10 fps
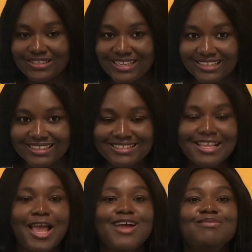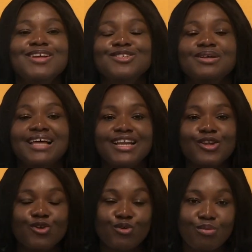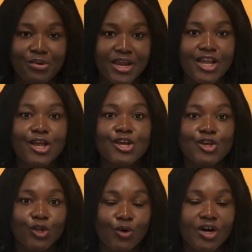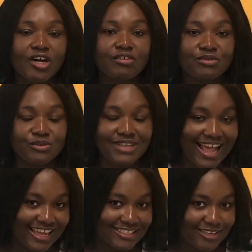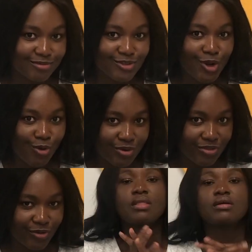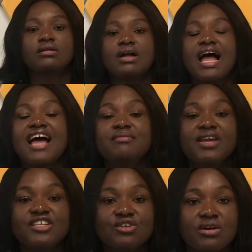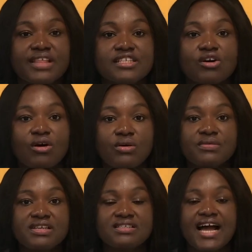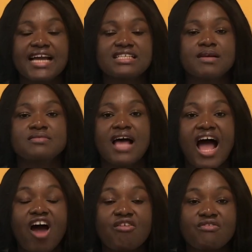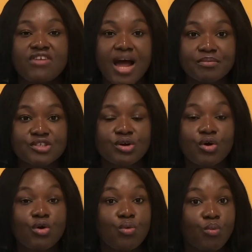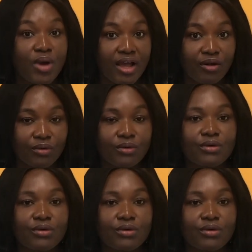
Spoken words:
this and make sure that you bring the local food items with you. And make sure that all these items are wrapped well.